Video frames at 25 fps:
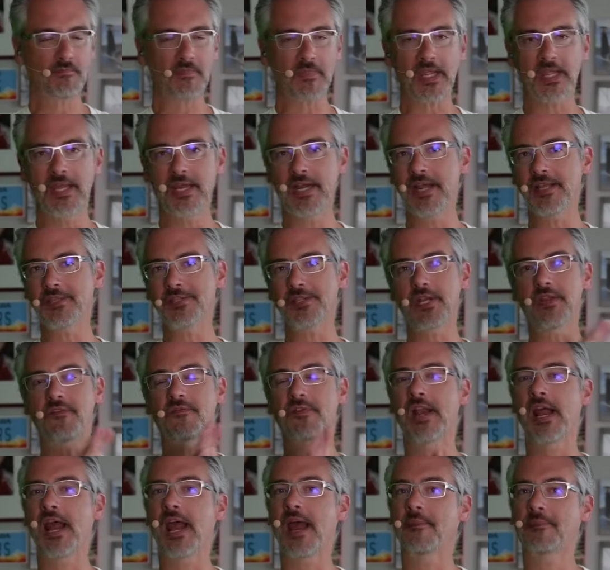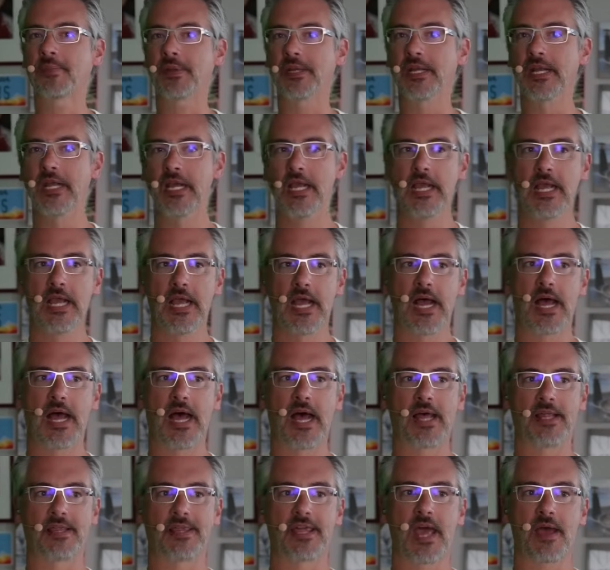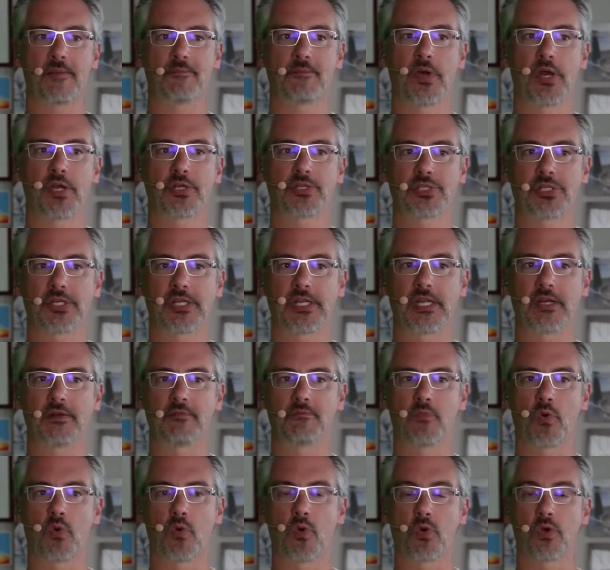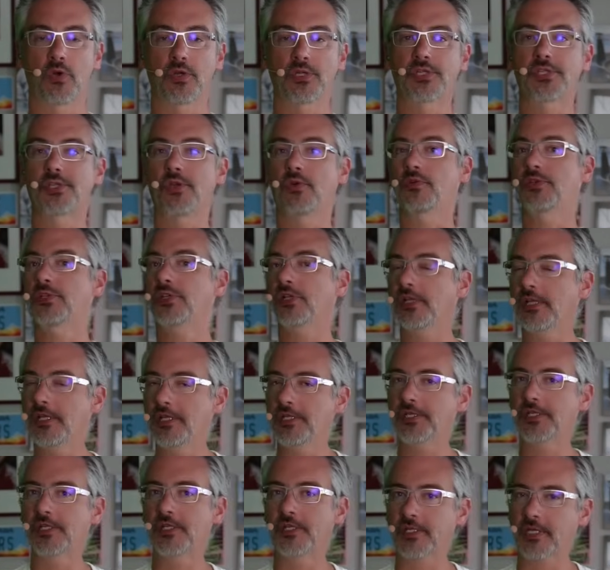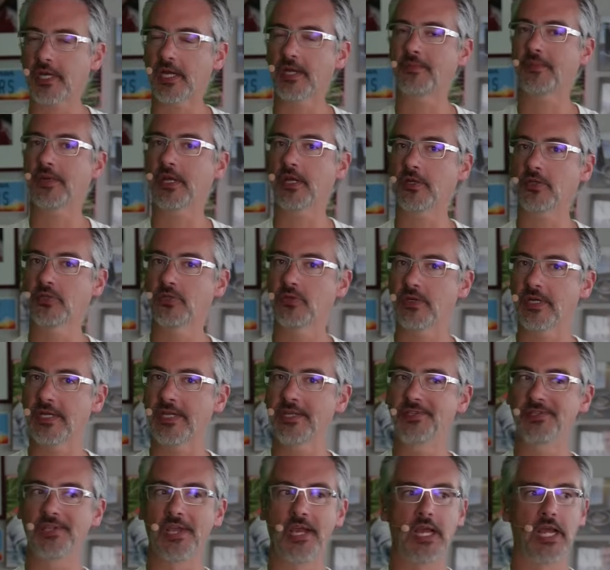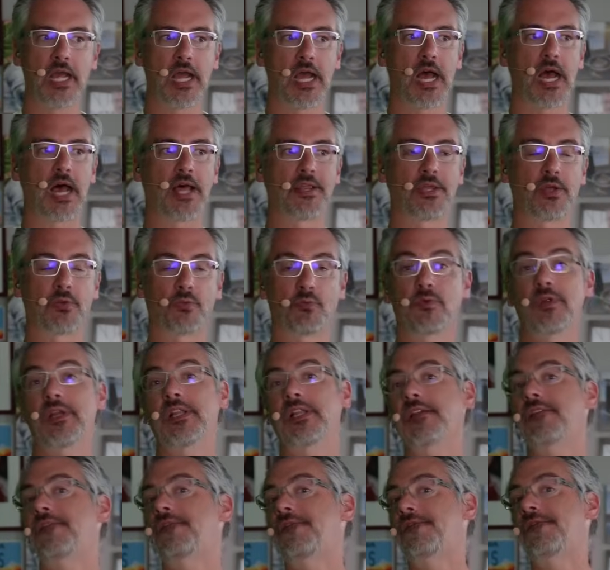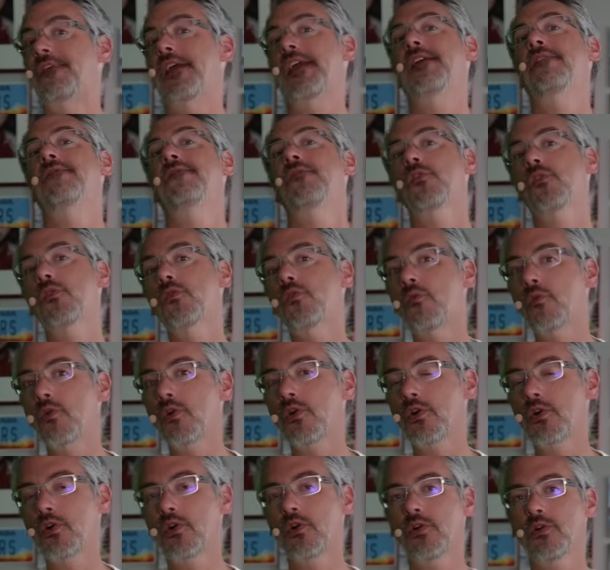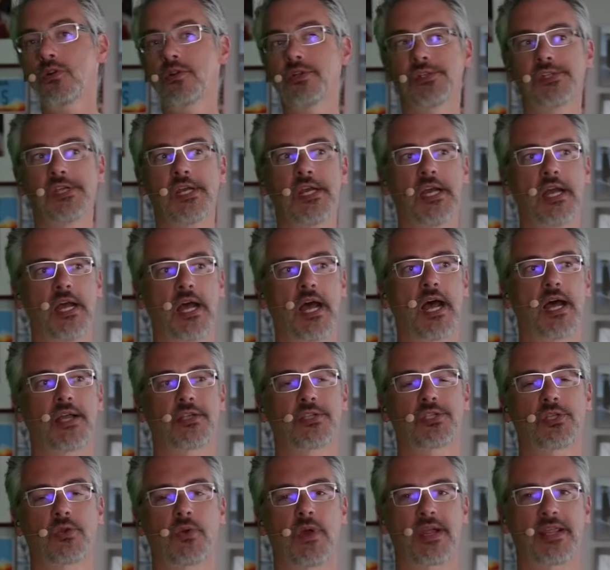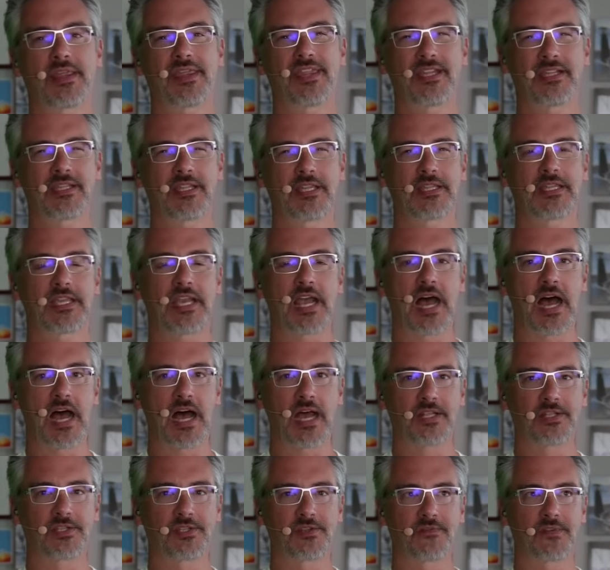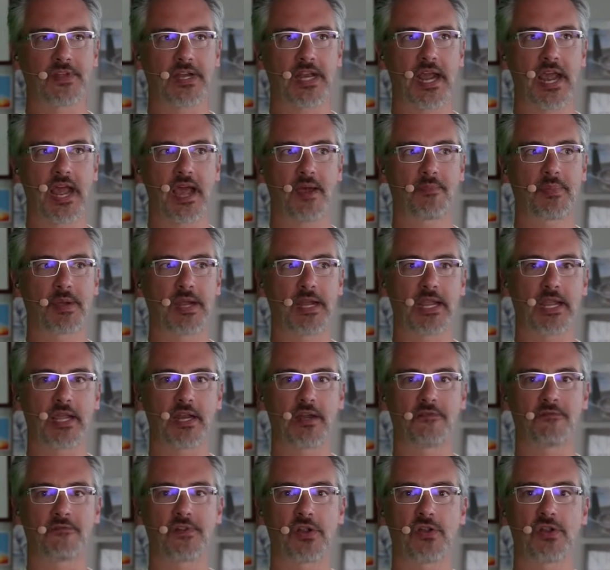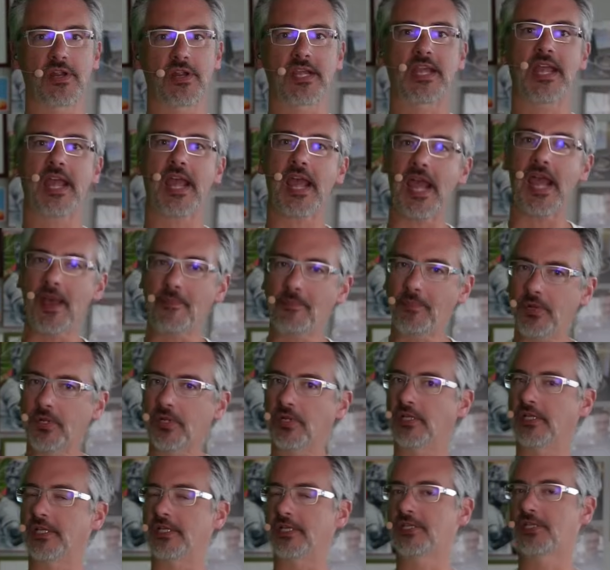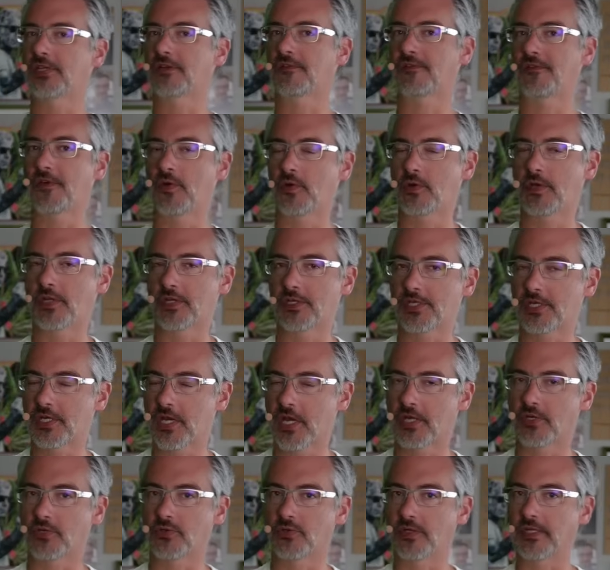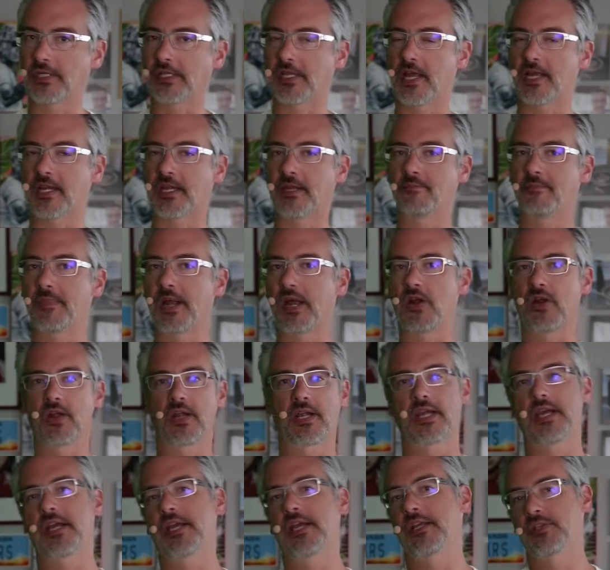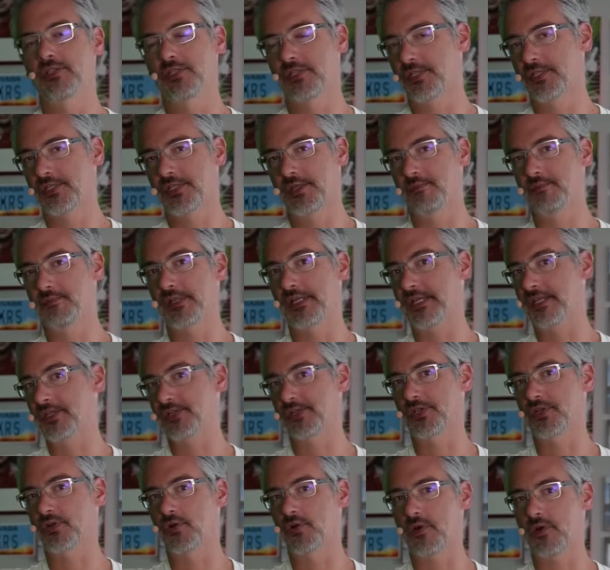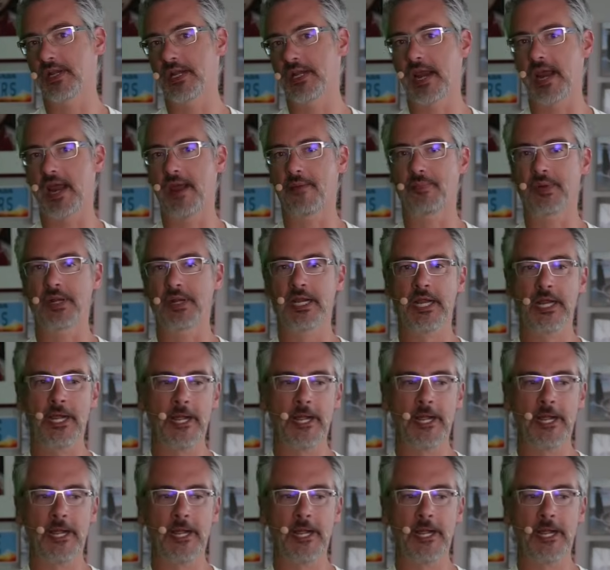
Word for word: It hasn't even happened uh, that much in more socialist type countries uh, that really favor workers. Uh, so I think that the odds of it happening in a very capitalist focused country like America, it just simply isn't going to happen.